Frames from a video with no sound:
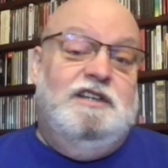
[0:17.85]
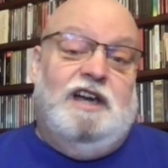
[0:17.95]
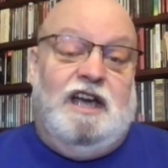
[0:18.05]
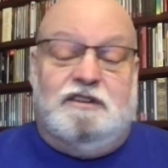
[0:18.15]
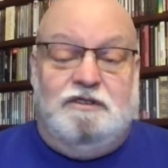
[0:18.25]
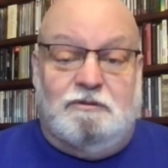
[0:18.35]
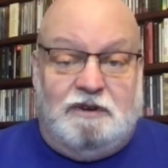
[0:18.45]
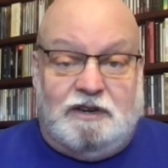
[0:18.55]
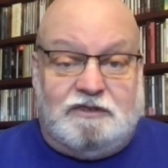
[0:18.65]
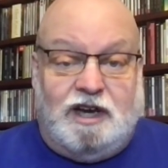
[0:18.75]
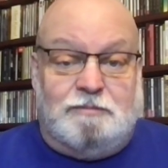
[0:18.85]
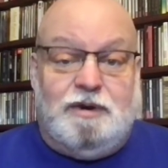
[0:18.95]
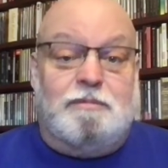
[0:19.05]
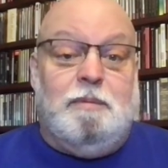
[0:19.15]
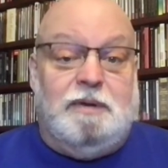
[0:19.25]
I don't know what I've got.
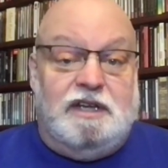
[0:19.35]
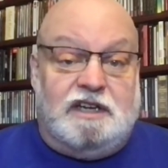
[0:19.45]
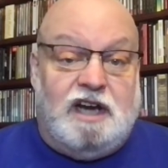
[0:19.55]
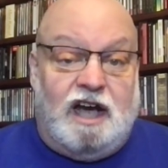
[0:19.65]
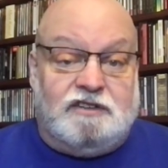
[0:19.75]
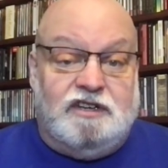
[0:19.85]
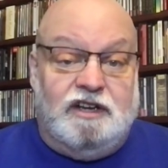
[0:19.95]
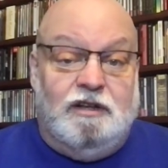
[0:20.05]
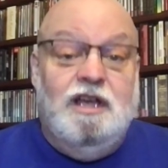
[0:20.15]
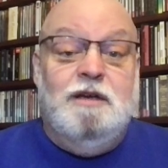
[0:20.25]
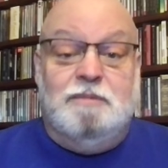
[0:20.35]
Probably a cocktail.